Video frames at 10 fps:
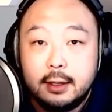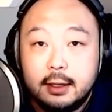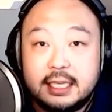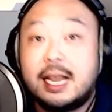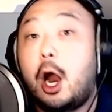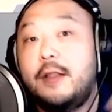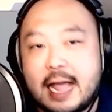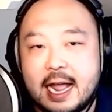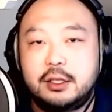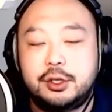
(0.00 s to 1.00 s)
to get all
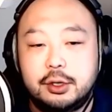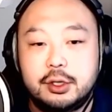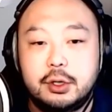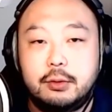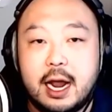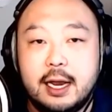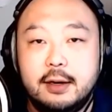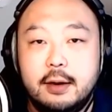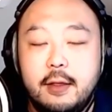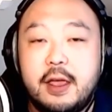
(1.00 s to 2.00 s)
the answers, right?
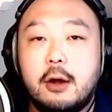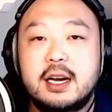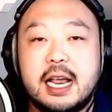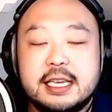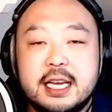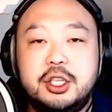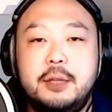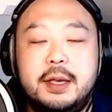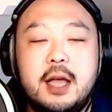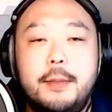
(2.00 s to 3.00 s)
They're essentially
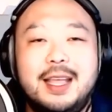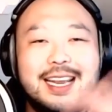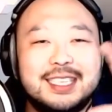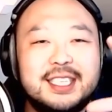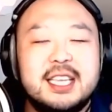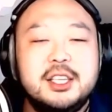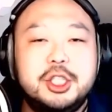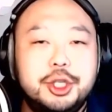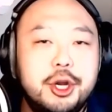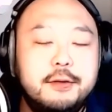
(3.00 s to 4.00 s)
becoming an
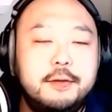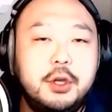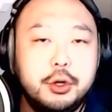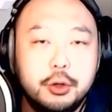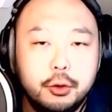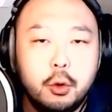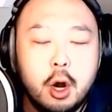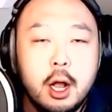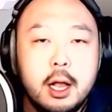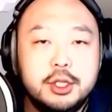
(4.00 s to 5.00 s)
extension of you.
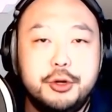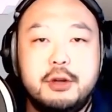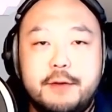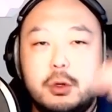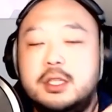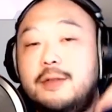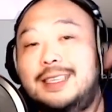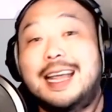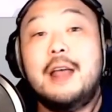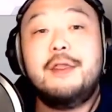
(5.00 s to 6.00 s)
So you can focus on the
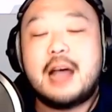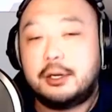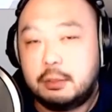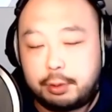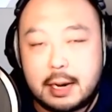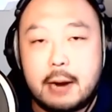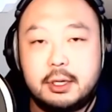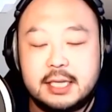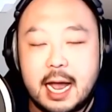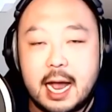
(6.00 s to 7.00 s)
10,000 per hour
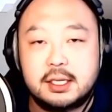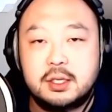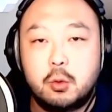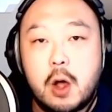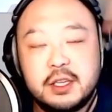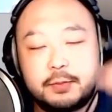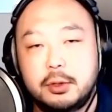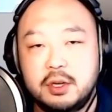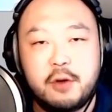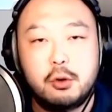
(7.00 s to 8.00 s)
tasks while this
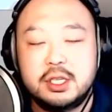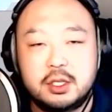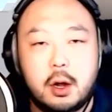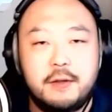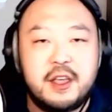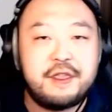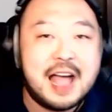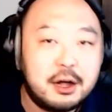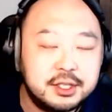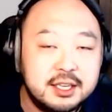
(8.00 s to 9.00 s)
person focuses on the
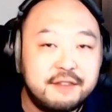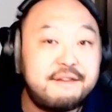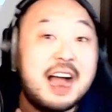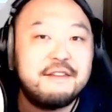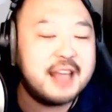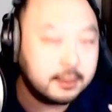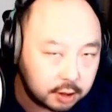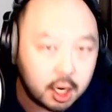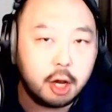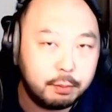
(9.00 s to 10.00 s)
$1,000 to
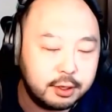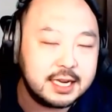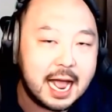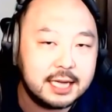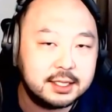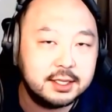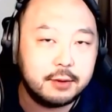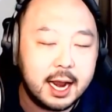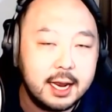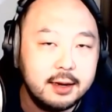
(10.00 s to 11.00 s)
$5,000 per tasks,
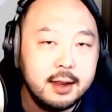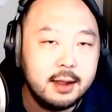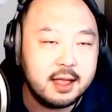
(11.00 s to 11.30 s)
right? And